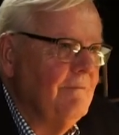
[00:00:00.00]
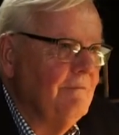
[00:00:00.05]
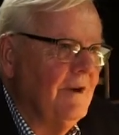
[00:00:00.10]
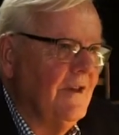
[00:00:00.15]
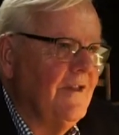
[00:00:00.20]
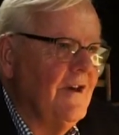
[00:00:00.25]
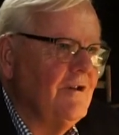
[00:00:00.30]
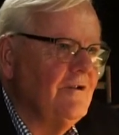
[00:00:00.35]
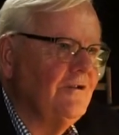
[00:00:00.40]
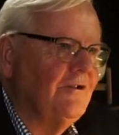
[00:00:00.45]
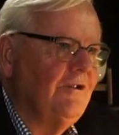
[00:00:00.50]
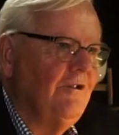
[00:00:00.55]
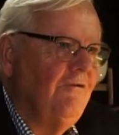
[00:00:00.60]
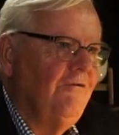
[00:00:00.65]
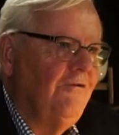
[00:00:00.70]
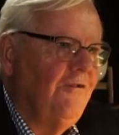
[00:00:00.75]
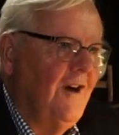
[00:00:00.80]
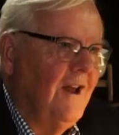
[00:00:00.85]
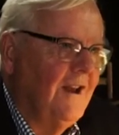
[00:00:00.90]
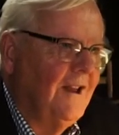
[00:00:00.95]
But those who
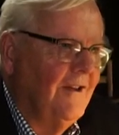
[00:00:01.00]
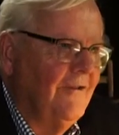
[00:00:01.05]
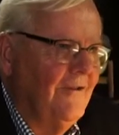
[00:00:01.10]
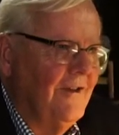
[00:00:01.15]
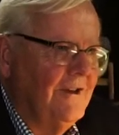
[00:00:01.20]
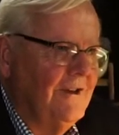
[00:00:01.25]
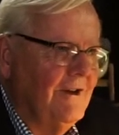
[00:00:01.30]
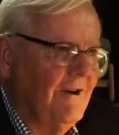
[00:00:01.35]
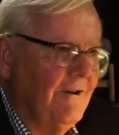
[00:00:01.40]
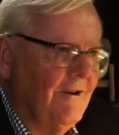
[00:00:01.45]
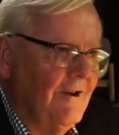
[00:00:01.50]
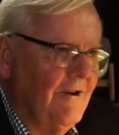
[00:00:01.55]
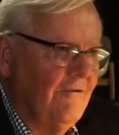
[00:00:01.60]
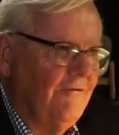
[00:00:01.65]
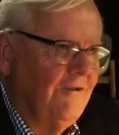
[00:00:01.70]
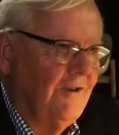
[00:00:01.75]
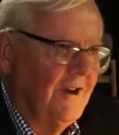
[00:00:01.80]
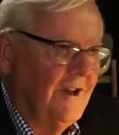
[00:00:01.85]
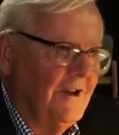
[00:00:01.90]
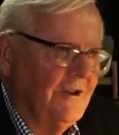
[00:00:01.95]
followed the
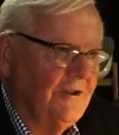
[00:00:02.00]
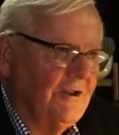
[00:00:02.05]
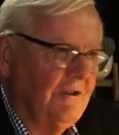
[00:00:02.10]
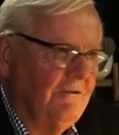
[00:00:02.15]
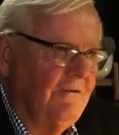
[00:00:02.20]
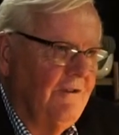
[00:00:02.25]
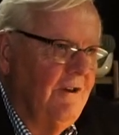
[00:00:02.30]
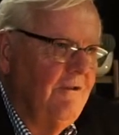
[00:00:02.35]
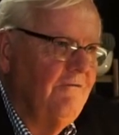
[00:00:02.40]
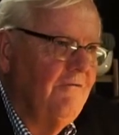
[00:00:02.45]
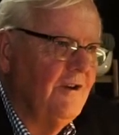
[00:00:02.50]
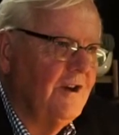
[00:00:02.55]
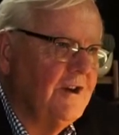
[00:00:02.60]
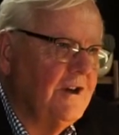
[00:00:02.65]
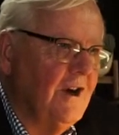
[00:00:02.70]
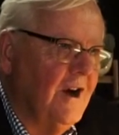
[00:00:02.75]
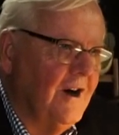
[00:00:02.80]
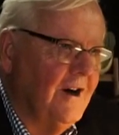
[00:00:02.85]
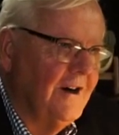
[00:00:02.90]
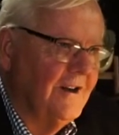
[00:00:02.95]
YOLO philosophy
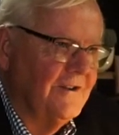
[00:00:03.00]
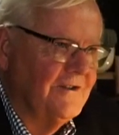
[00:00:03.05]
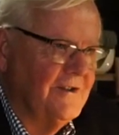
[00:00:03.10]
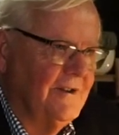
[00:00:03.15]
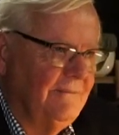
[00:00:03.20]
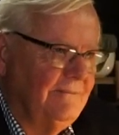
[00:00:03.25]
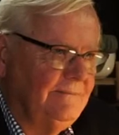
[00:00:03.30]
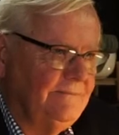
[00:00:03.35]
forgot